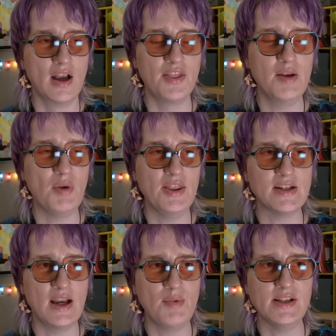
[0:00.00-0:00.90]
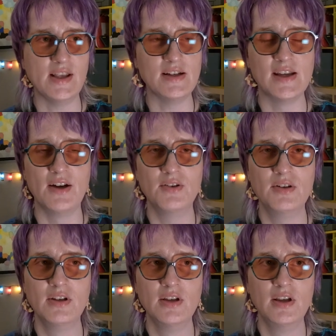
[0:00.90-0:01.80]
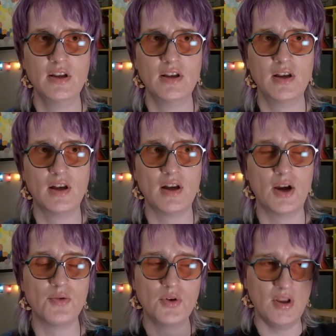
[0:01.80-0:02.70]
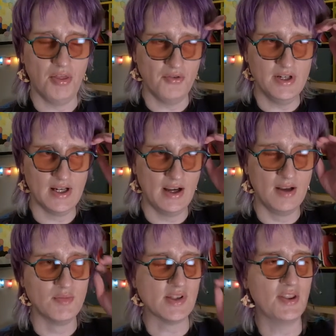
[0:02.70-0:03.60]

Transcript: I think by the time I sat down, I rode it three times.